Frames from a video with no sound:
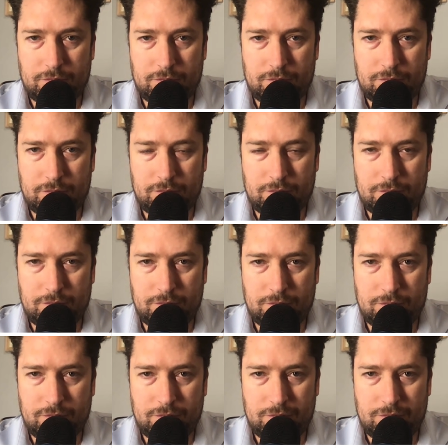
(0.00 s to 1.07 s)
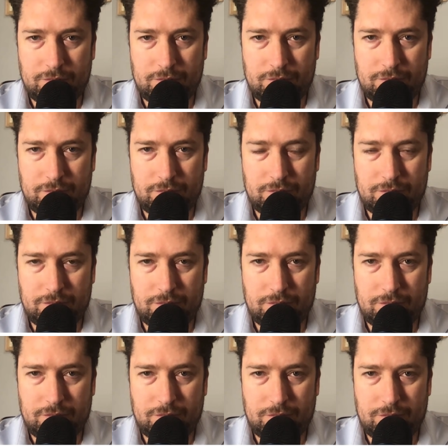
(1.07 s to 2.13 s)

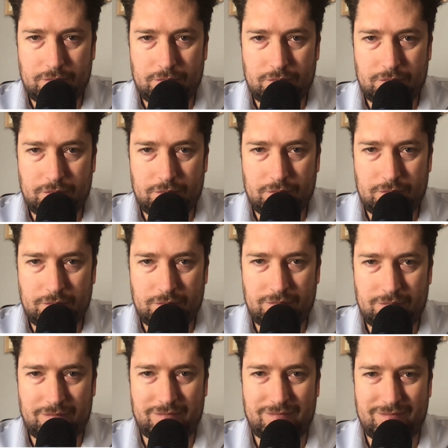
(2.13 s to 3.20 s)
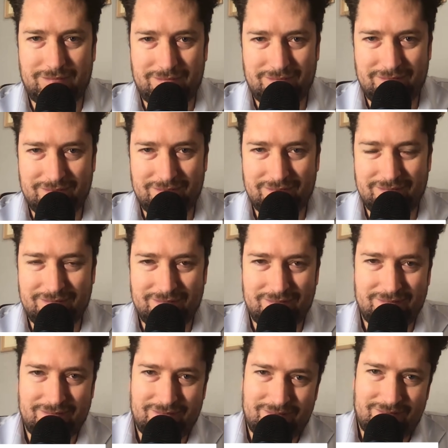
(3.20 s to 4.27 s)

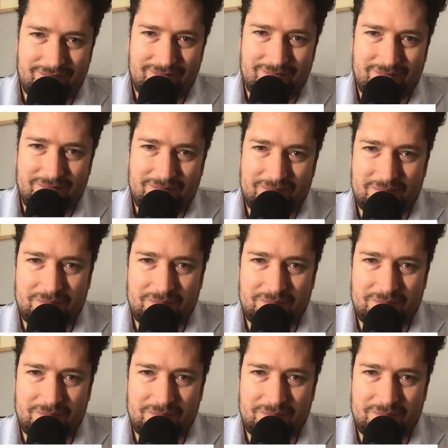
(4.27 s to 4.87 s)
[no speech]